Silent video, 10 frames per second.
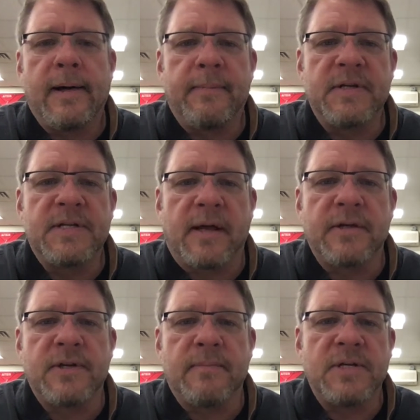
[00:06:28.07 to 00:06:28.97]

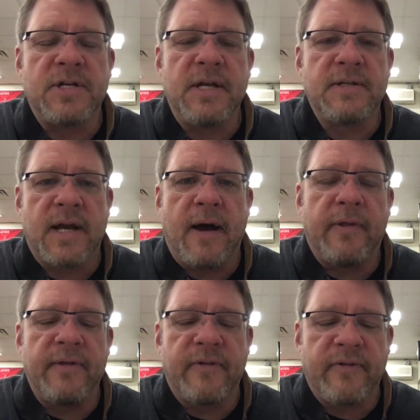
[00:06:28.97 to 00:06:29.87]
intelligent machines and
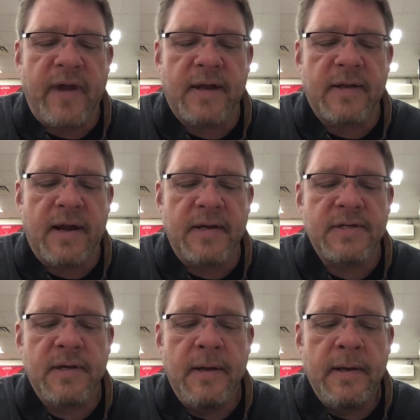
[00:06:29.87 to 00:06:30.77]
how they've affected
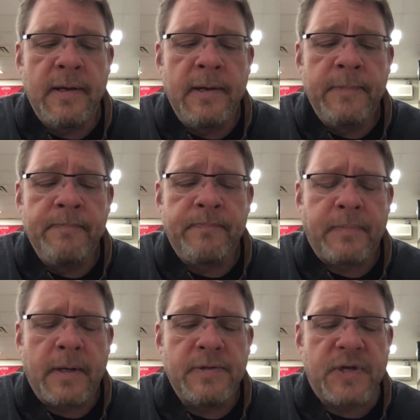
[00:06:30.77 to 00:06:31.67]
us.
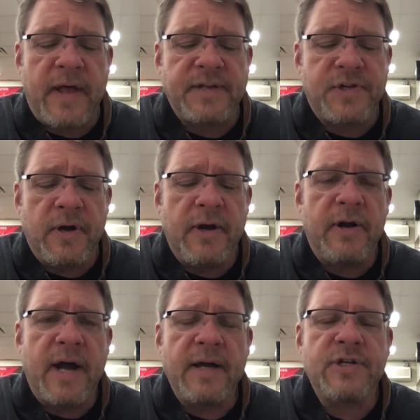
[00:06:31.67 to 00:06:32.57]
So that's your
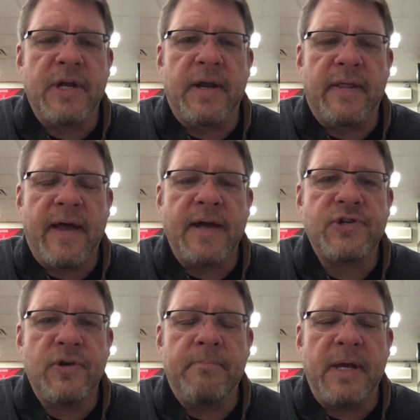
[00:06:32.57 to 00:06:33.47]
introduction, and that
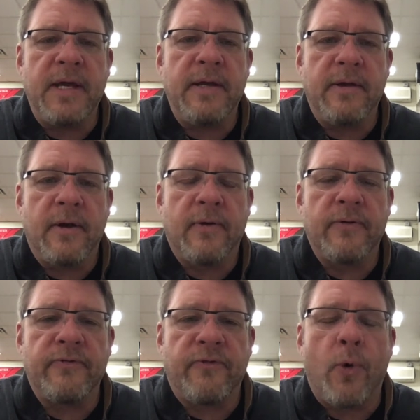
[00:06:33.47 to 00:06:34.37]
should be,
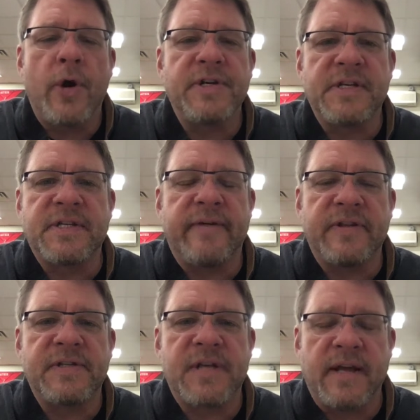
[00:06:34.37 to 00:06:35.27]
4 to
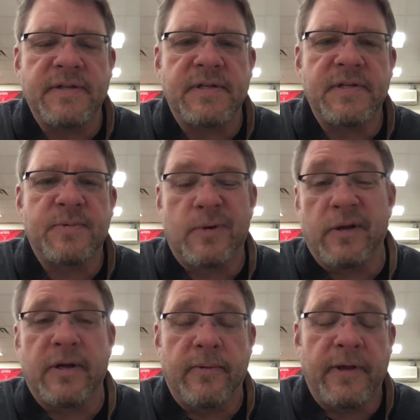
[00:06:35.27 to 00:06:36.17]
7 sentences. We're
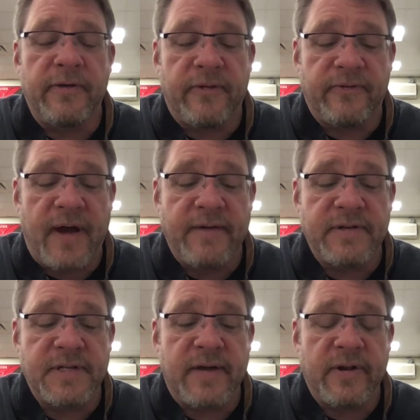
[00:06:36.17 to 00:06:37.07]
looking really for 5
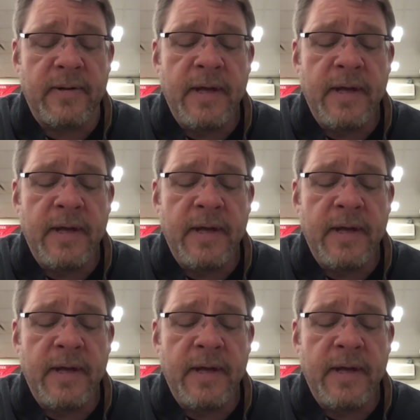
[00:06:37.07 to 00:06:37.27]
to 7.